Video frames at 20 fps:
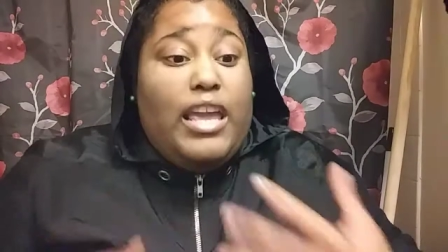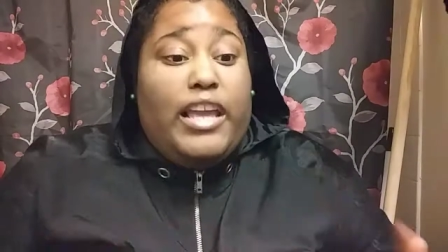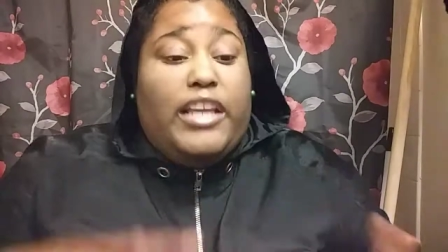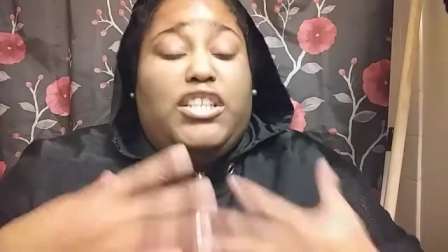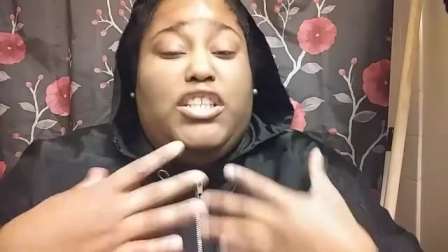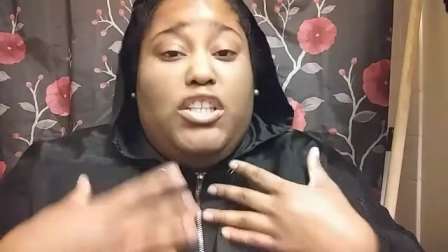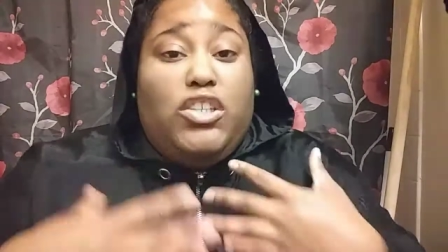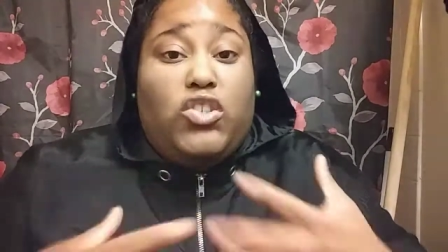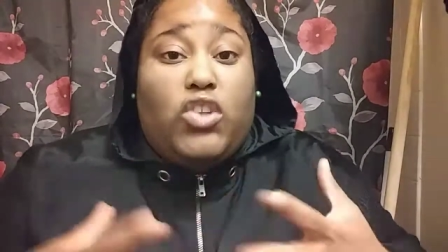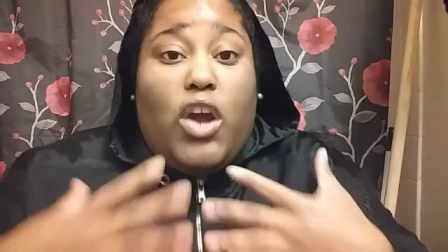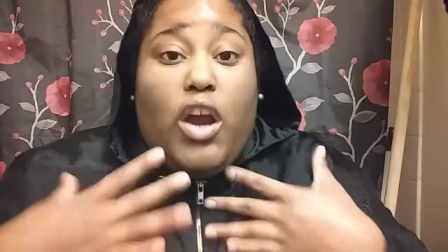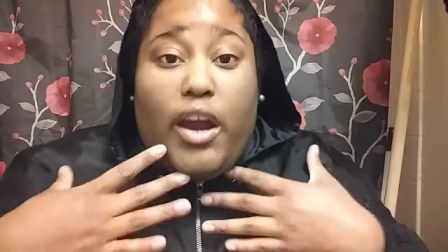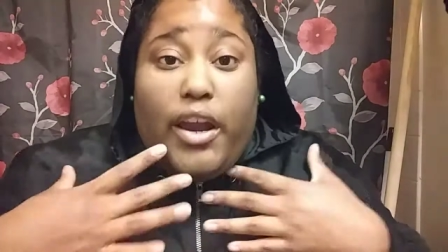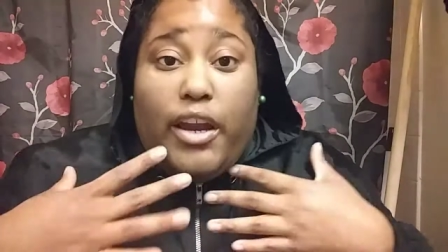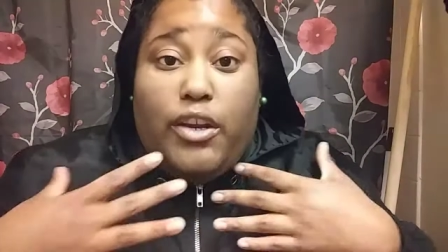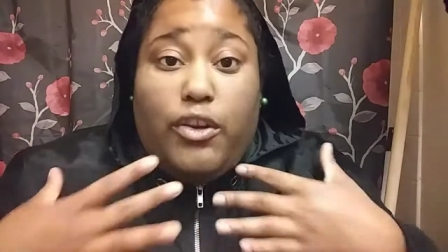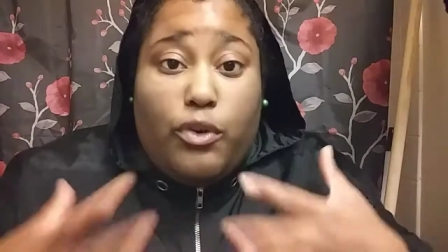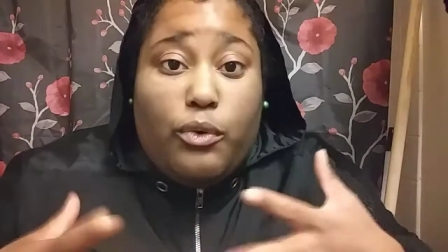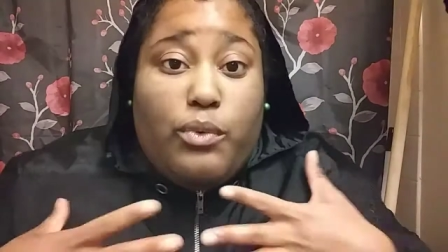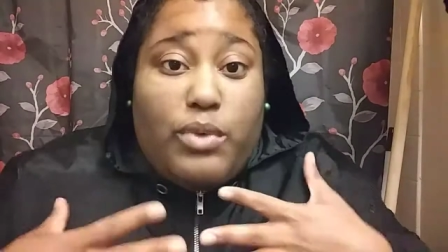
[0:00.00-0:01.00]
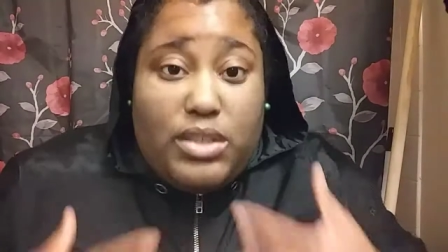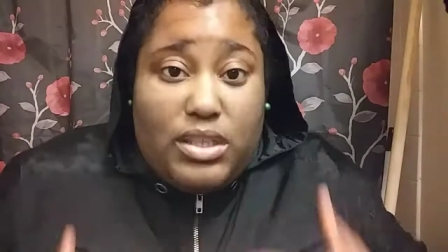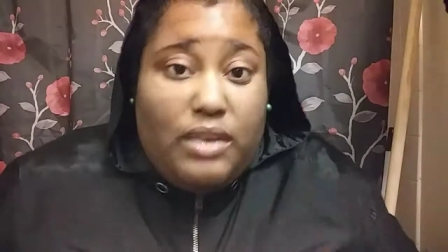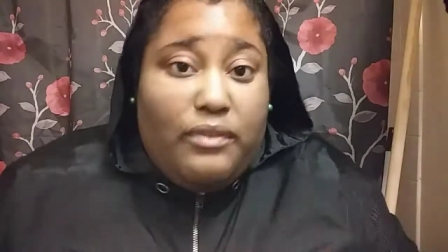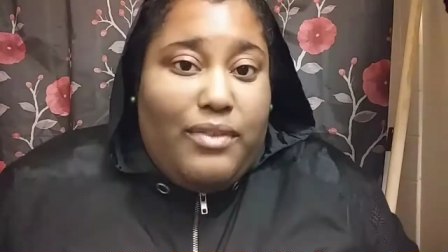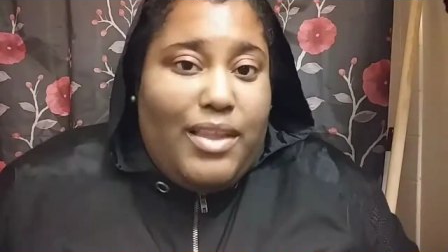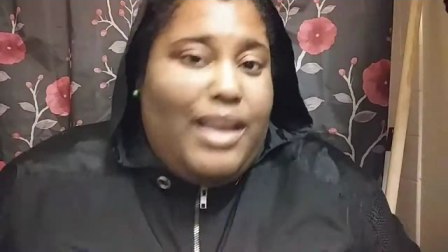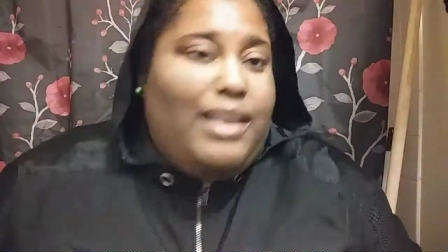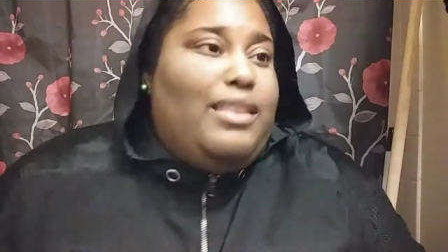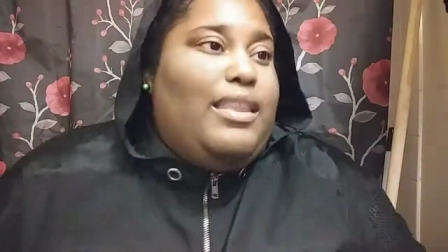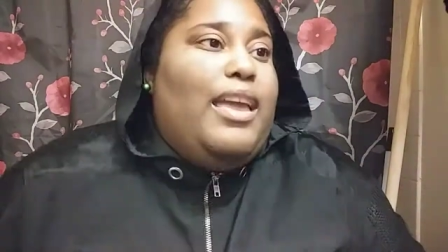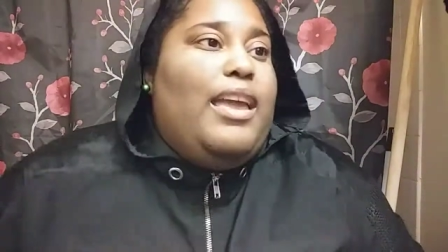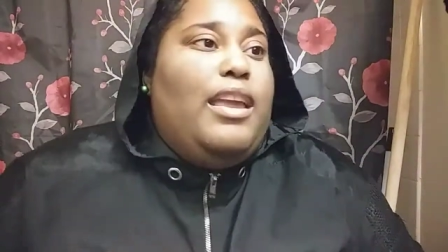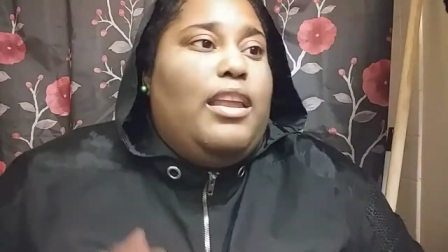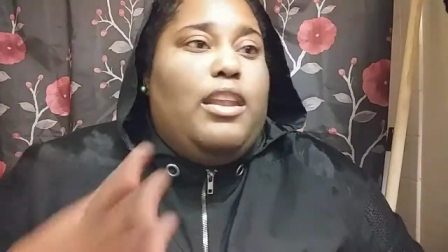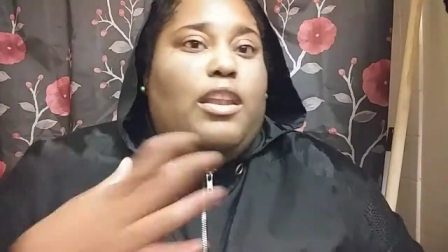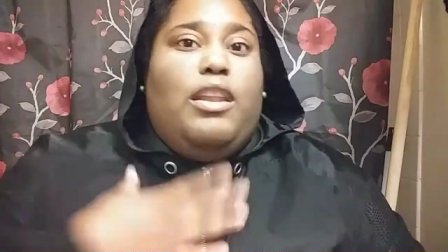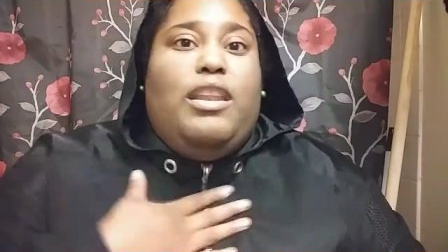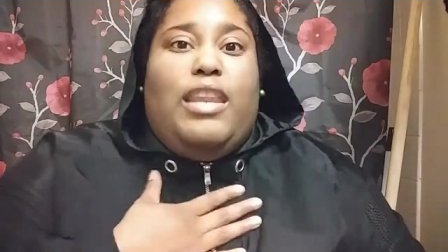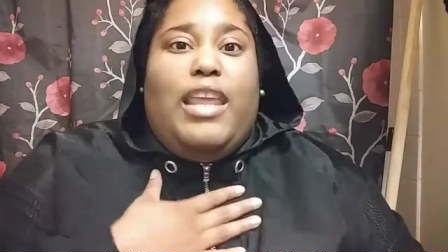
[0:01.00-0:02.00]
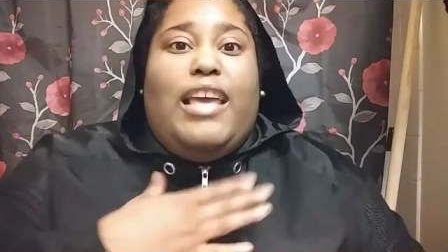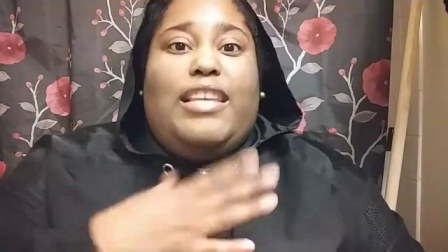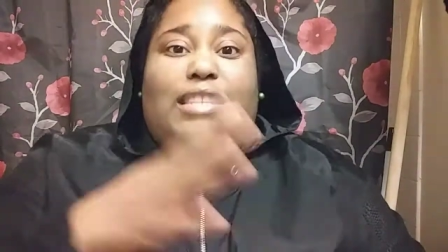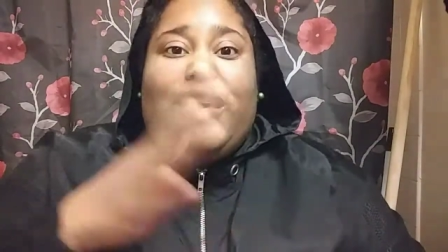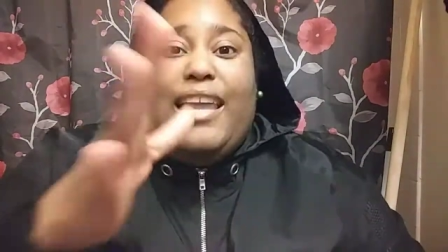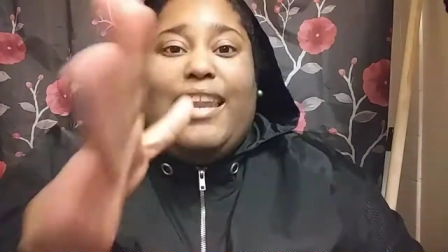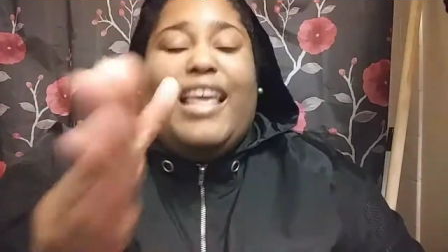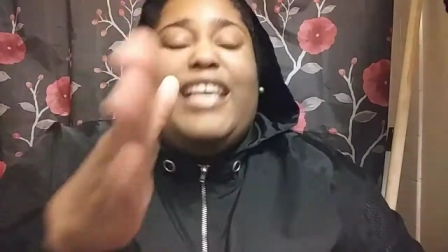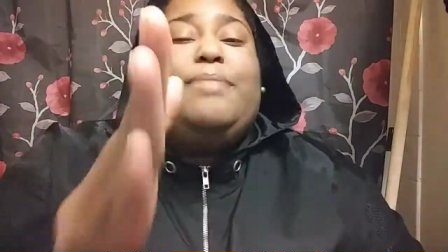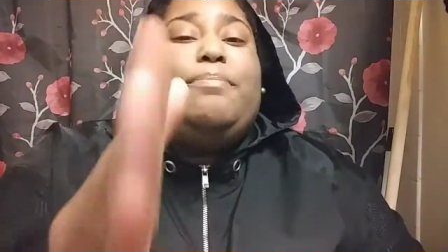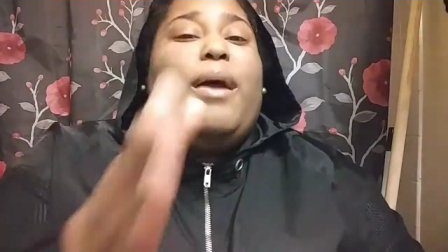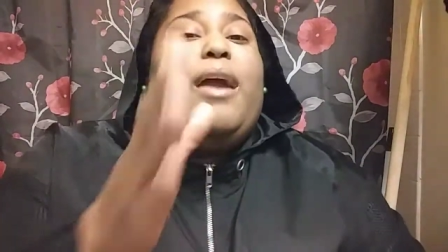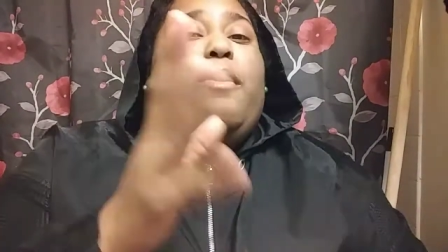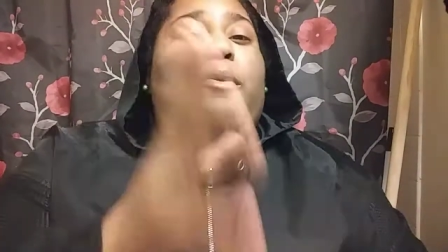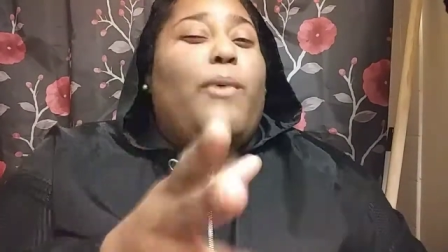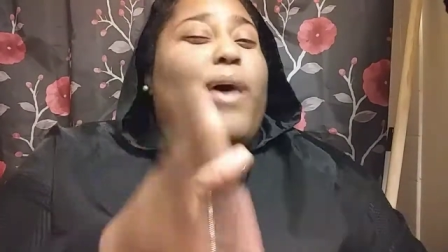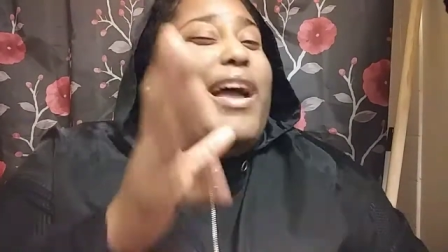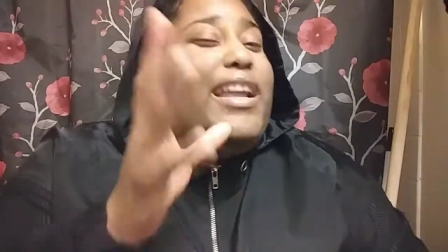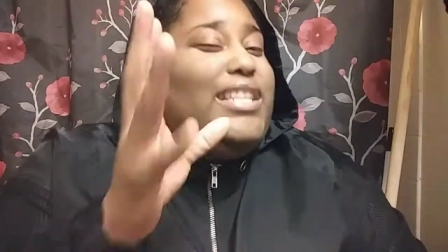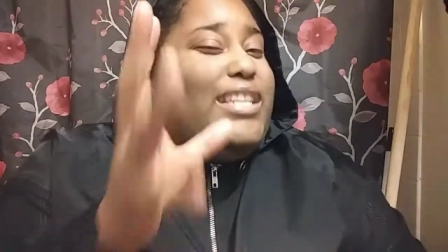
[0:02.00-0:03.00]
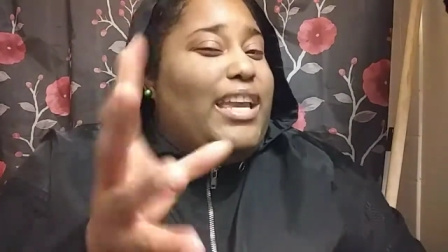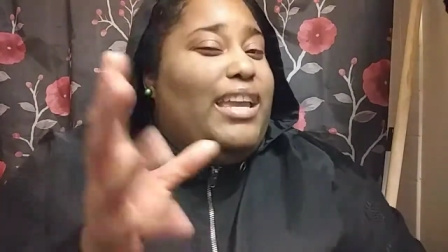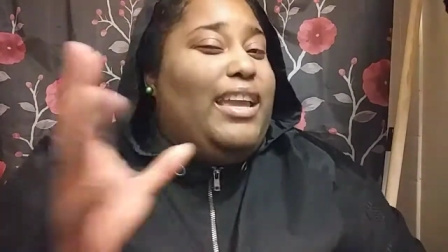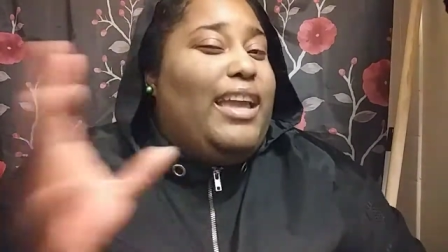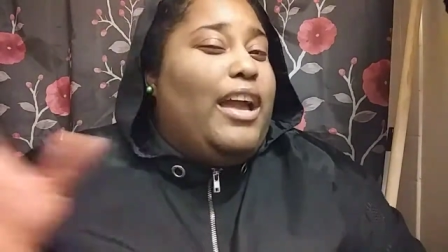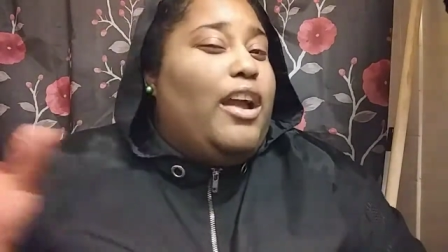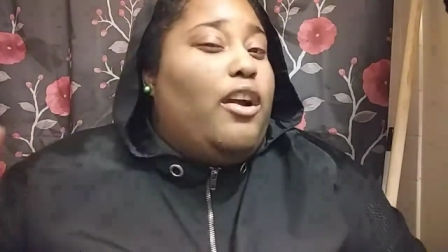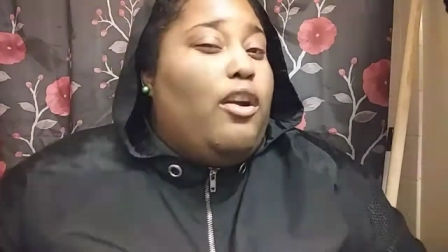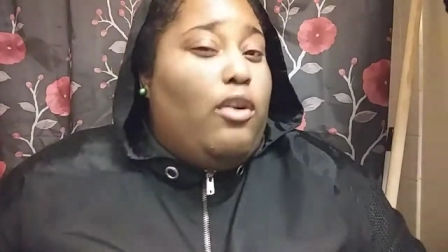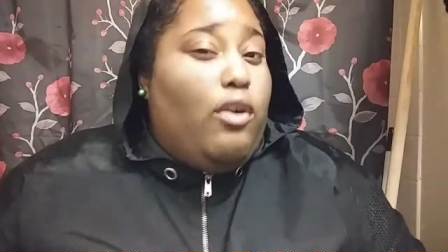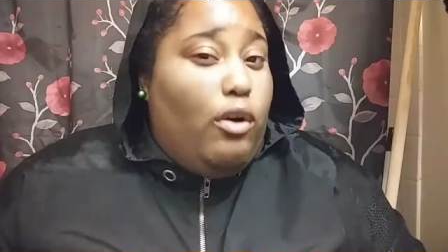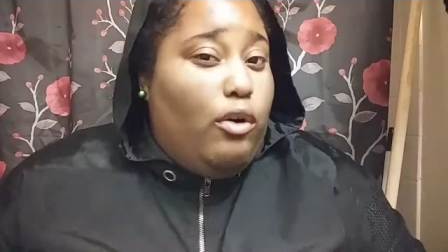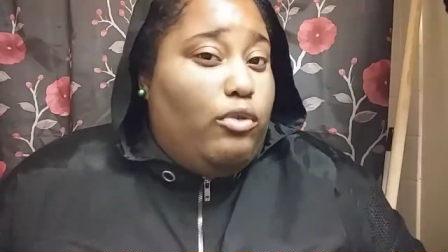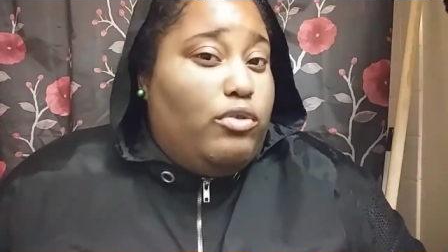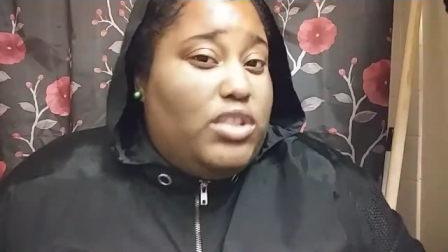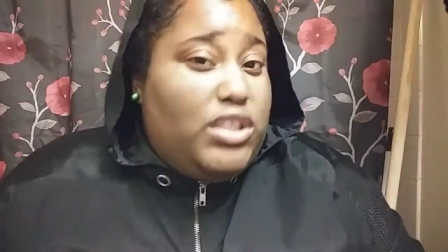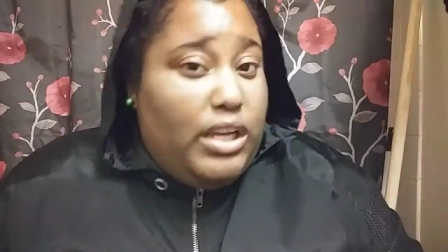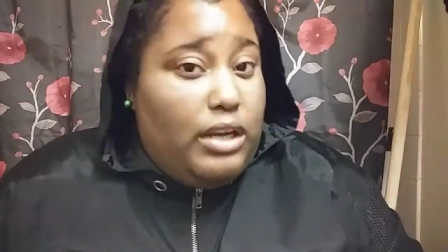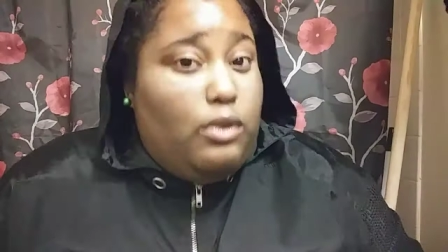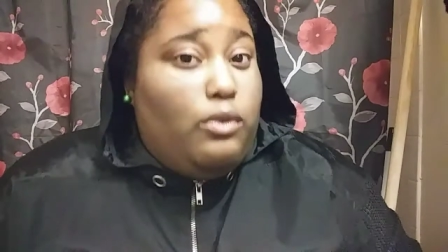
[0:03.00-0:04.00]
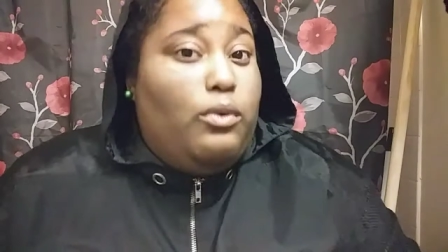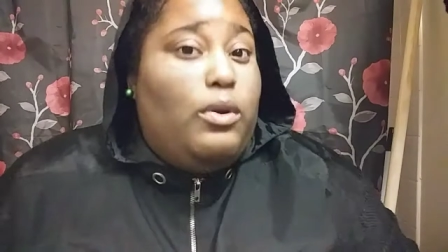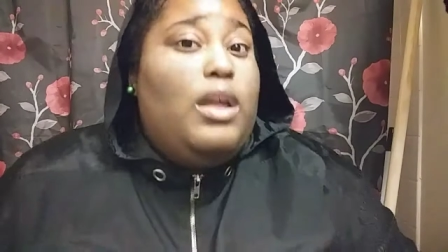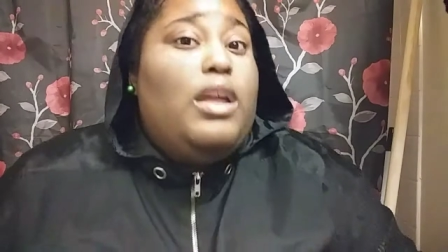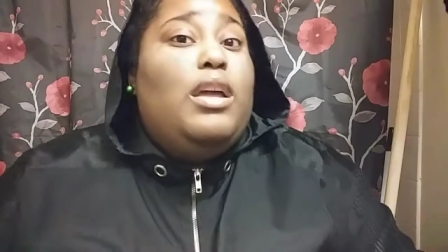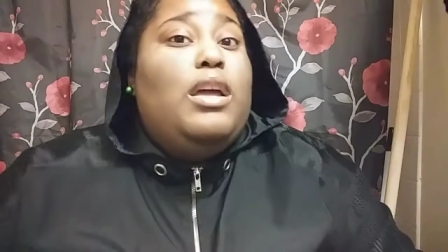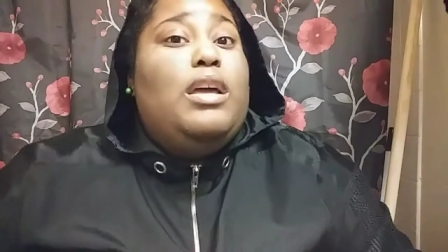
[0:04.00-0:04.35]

and she started doing stuff like that, that's, and that's probably why Tae got her own channel